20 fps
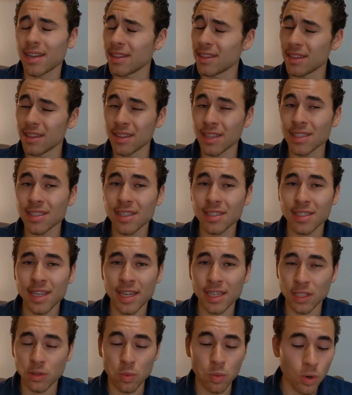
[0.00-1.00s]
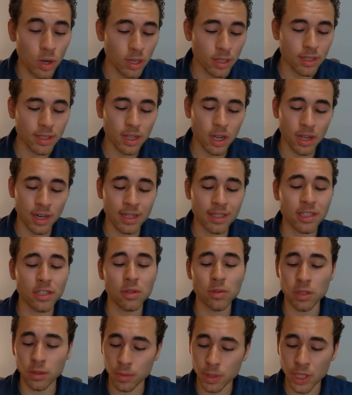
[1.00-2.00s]
and this is his words on his
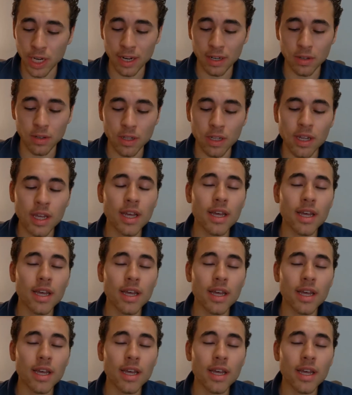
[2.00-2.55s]
YouTube channel,